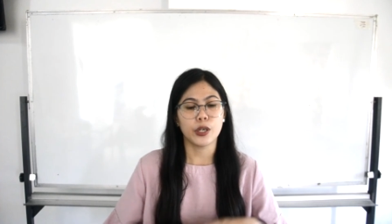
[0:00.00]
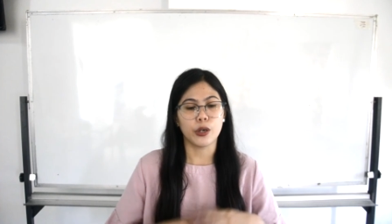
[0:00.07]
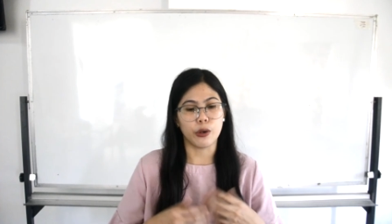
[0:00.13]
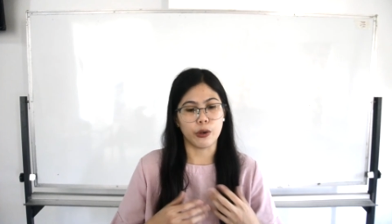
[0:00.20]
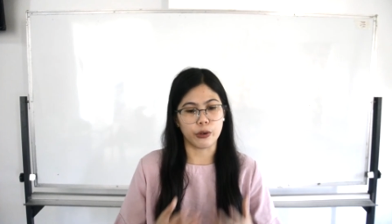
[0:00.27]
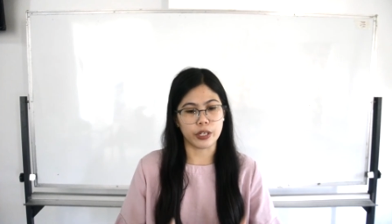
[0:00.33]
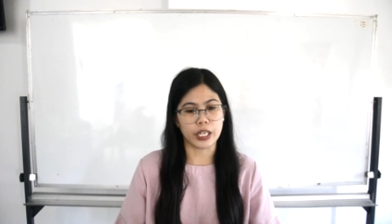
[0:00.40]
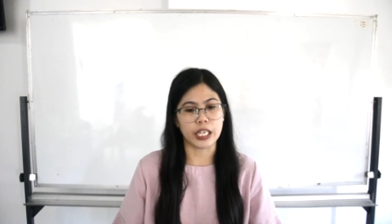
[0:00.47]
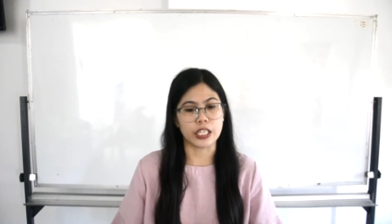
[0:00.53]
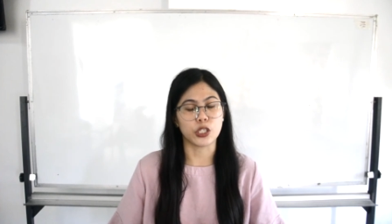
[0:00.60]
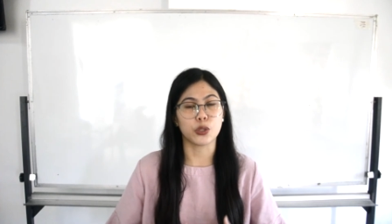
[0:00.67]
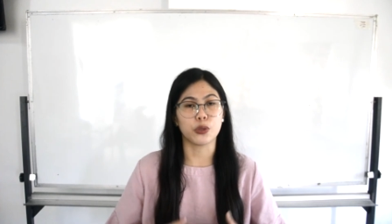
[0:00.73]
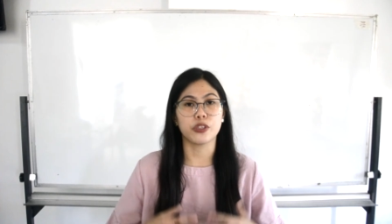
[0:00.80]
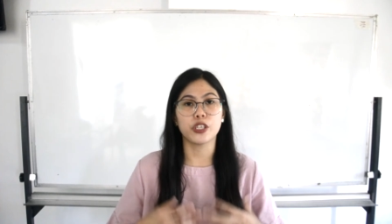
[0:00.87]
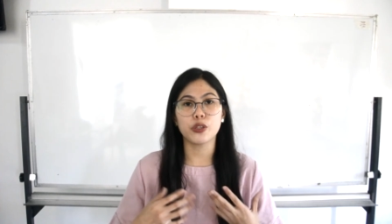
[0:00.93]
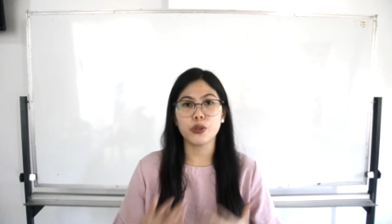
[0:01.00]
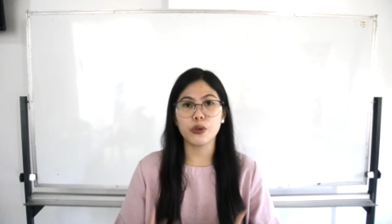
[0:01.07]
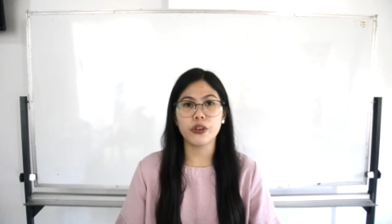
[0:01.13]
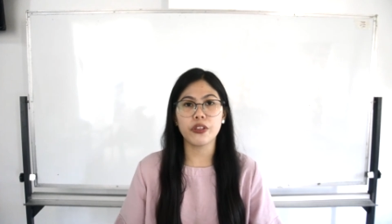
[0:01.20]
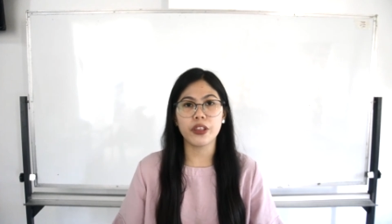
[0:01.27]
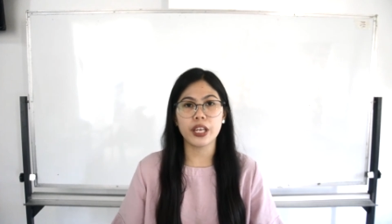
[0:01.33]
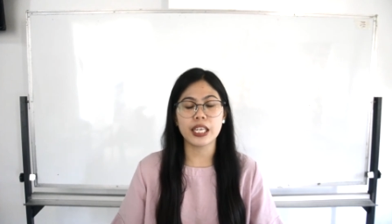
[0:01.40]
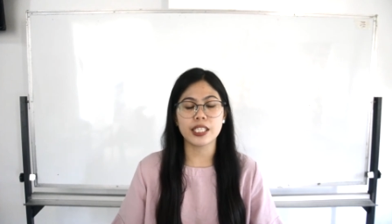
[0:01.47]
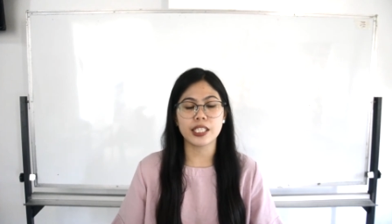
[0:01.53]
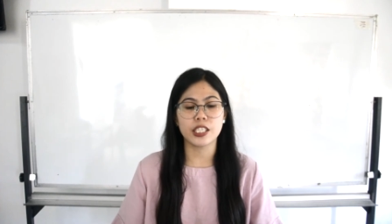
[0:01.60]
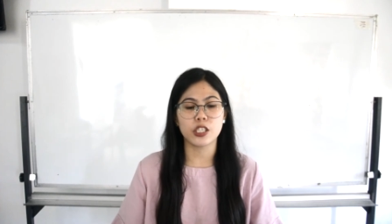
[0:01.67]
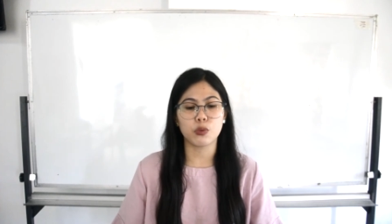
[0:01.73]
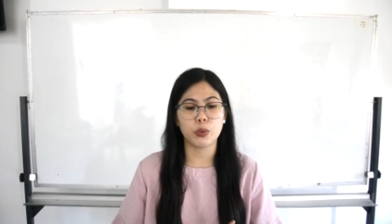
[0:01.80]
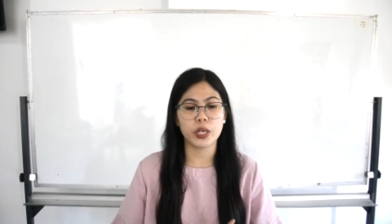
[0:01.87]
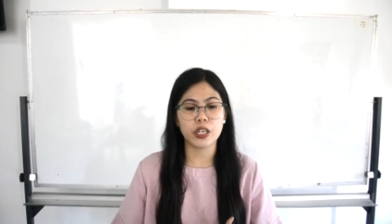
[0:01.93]
Okay, so the two things
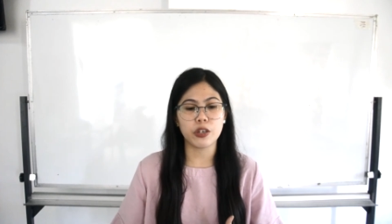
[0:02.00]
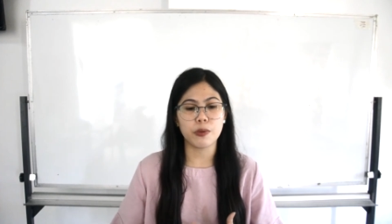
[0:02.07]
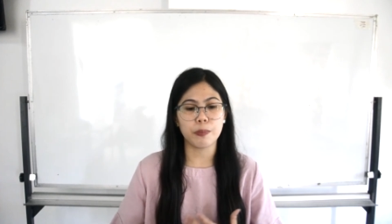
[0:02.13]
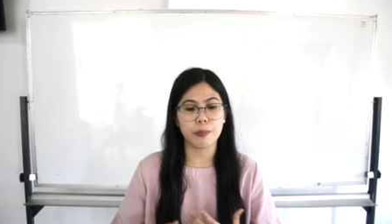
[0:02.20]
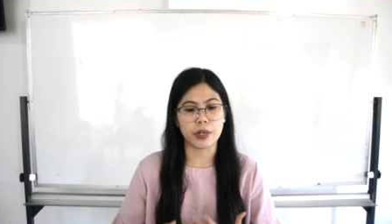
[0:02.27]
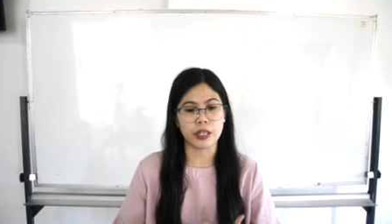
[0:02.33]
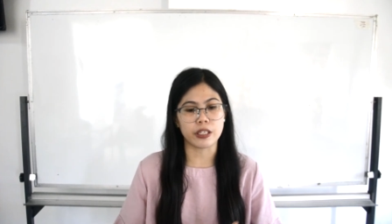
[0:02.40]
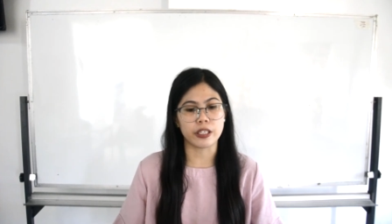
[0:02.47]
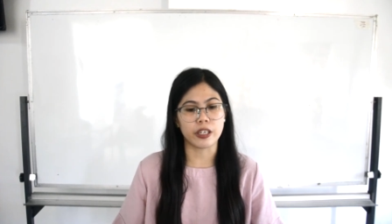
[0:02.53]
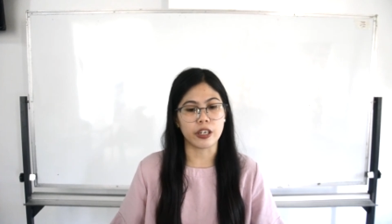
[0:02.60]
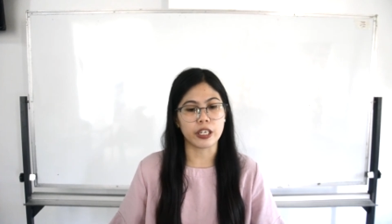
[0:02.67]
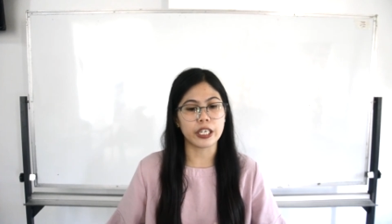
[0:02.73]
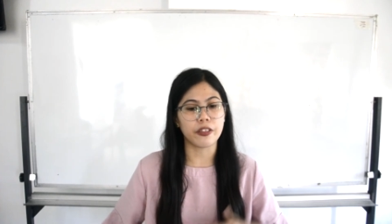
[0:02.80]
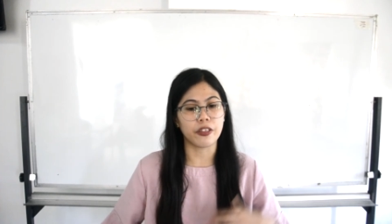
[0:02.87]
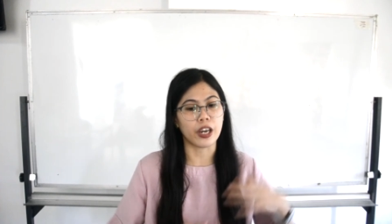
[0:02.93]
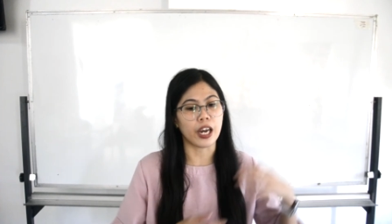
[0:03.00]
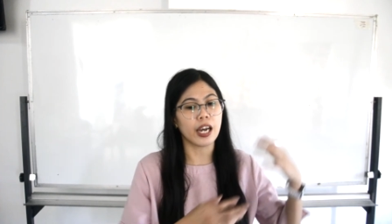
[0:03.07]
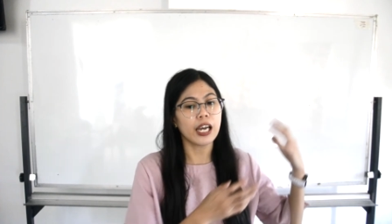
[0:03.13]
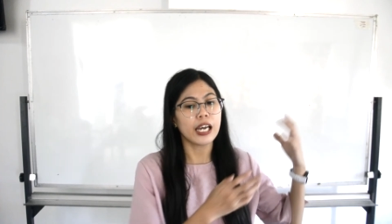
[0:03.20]
that we compared are the